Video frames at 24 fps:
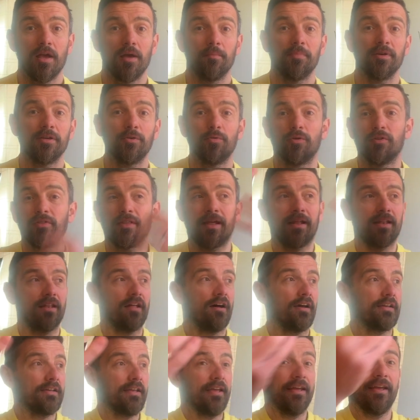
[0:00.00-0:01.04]
But you want that
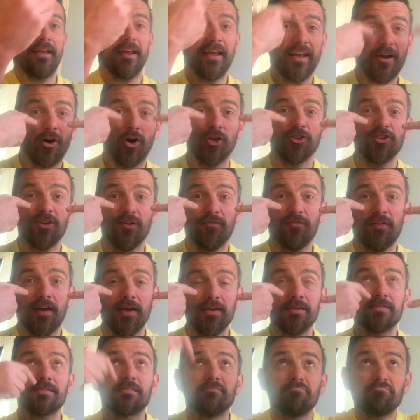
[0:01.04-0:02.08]
light on your
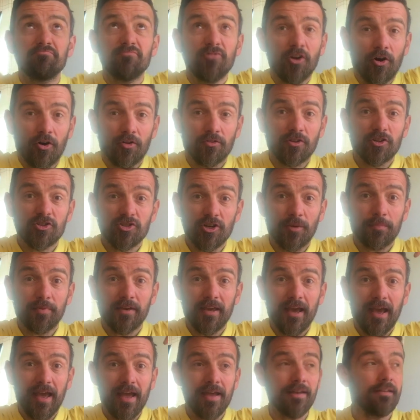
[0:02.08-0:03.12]
face, not on the top of
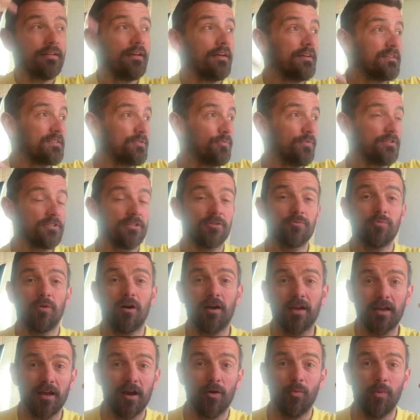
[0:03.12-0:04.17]
your head. So which is
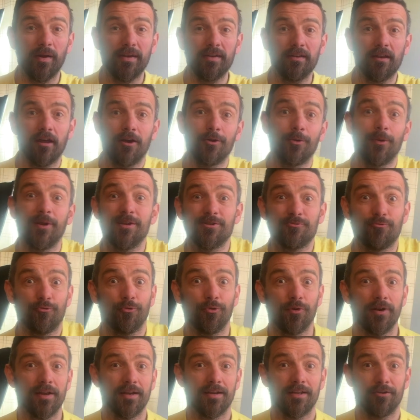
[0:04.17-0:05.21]
why a window is
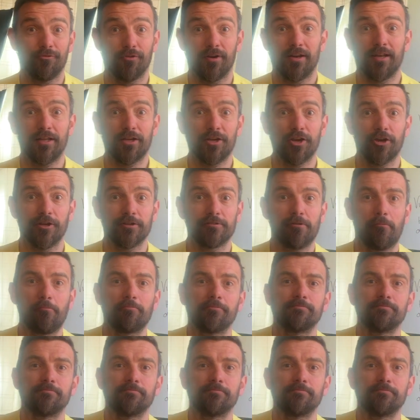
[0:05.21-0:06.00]
really, really good.